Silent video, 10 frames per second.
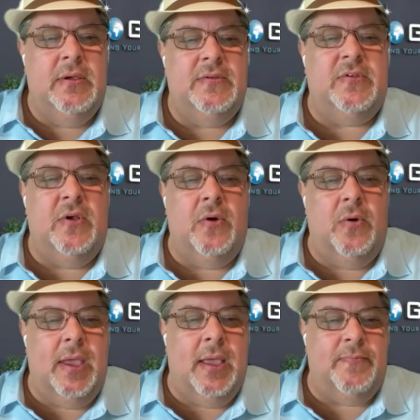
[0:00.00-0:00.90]
Oh.
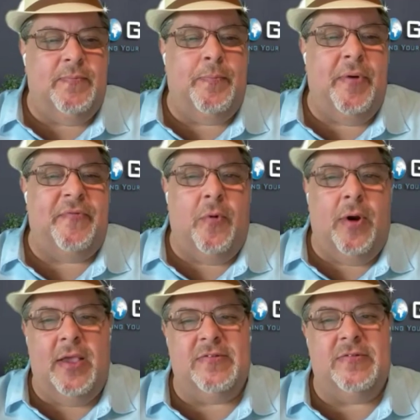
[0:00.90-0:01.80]
So it. Before
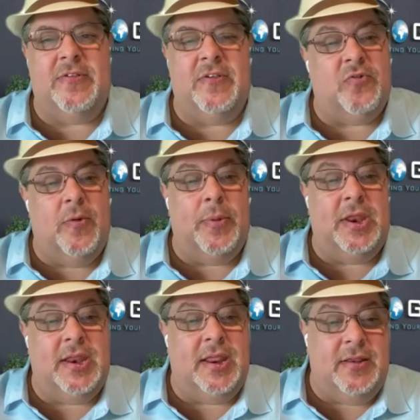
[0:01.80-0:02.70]
I
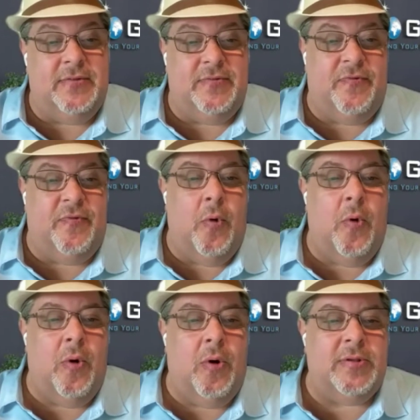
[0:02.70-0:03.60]
distributed it
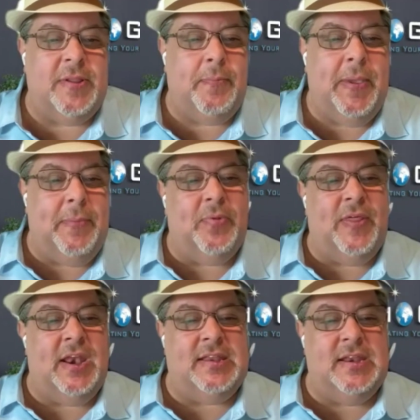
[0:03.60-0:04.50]
for to people
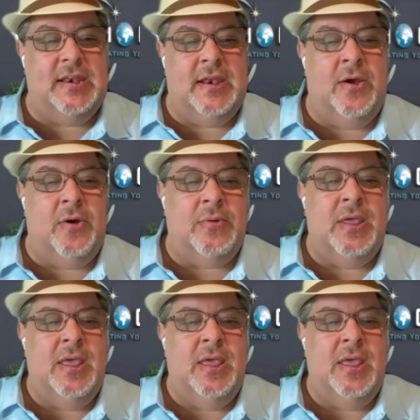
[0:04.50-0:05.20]
that it didn't know,